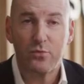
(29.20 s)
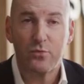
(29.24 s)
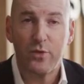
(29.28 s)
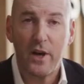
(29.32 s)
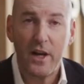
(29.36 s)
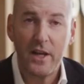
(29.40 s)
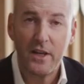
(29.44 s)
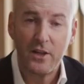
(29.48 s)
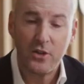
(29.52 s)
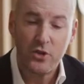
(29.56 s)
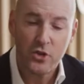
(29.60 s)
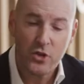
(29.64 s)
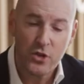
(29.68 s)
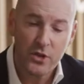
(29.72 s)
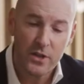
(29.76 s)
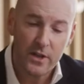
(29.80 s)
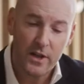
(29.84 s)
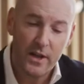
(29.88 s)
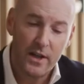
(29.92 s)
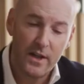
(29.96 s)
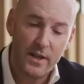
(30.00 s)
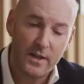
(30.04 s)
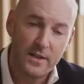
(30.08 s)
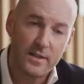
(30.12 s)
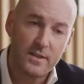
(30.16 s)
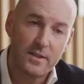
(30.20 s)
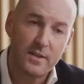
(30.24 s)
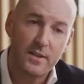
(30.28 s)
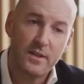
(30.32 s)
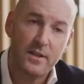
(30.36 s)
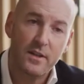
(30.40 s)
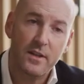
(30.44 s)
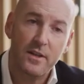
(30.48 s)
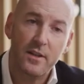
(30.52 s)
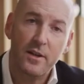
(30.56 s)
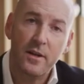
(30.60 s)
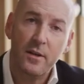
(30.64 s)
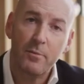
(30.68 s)
range is
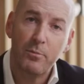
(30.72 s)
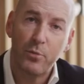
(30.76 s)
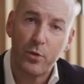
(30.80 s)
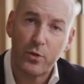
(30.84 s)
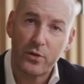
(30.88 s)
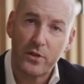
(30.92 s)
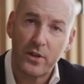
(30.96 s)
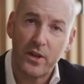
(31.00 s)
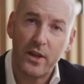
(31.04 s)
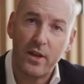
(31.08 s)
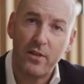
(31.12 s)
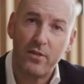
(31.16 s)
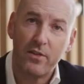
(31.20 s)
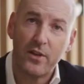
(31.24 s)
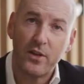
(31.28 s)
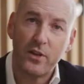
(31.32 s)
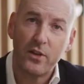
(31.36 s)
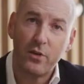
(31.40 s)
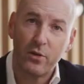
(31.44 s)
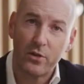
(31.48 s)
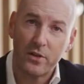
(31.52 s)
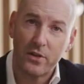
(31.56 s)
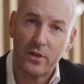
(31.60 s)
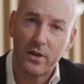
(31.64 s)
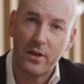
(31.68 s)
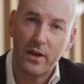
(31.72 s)
the Portugieser Yacht